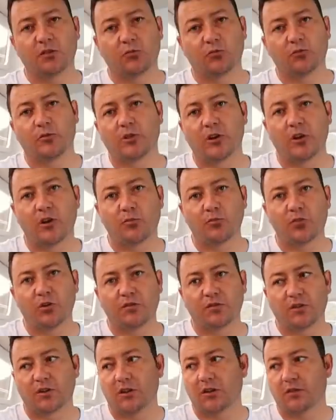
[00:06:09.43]
we run
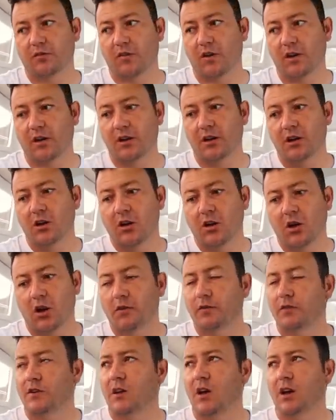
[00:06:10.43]
perfectly fine.
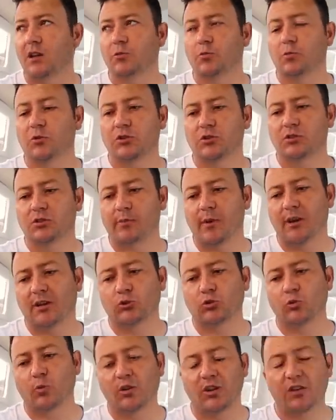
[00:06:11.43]
Overnight we use
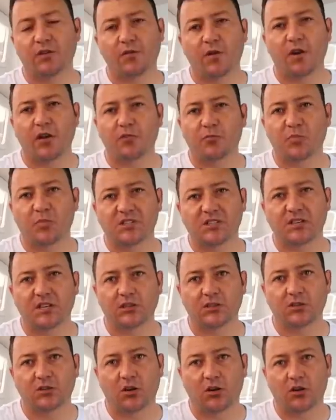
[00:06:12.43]
about
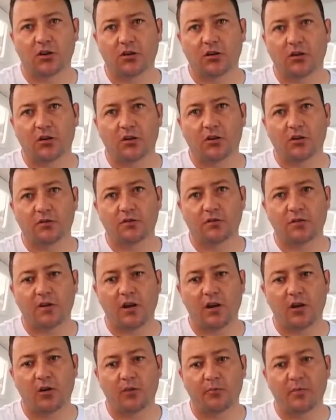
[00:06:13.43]
25% of
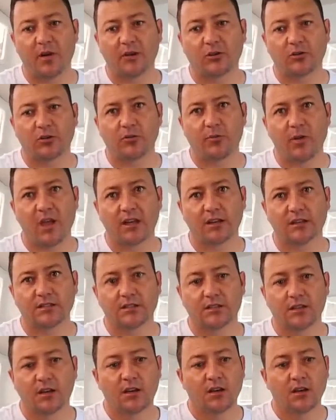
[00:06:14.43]
our battery banks,